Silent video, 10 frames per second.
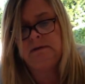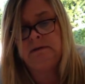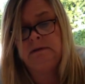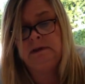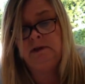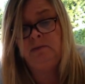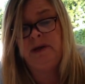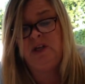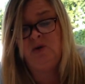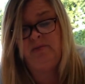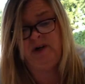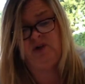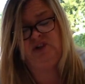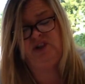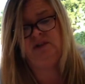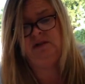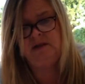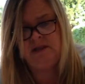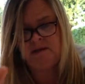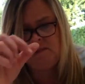Oh, I do beg your pardon,
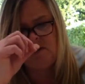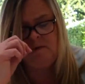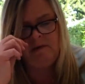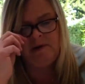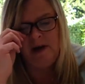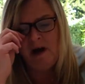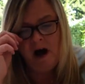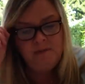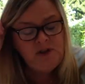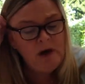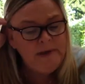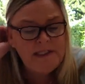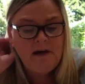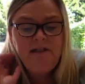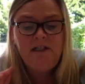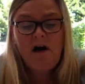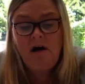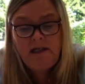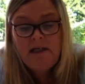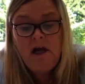said Mugglewump. I'm so excited I
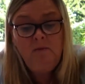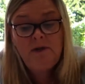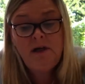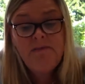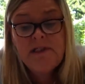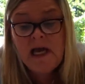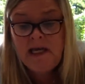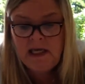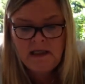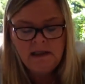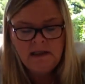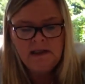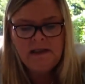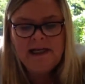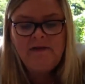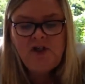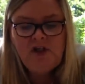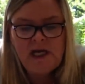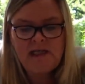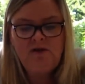hardly know what I'm saying. Now the
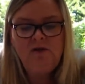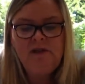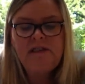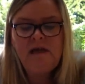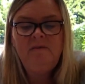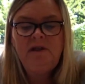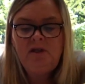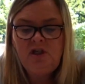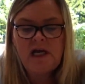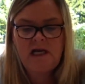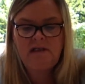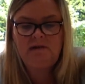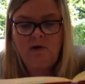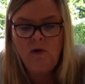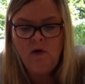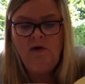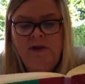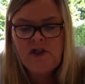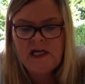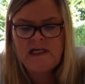chairs, do the same with the chairs. All
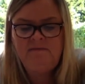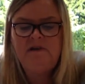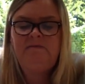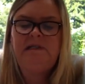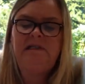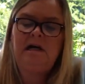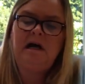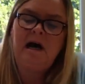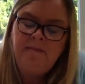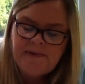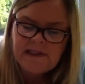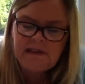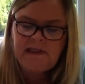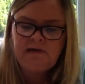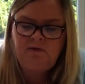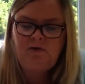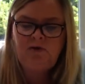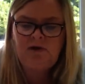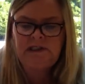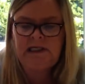the chairs must be stuck upside down to
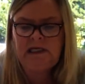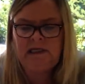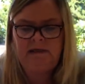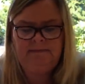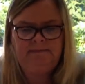the ceiling.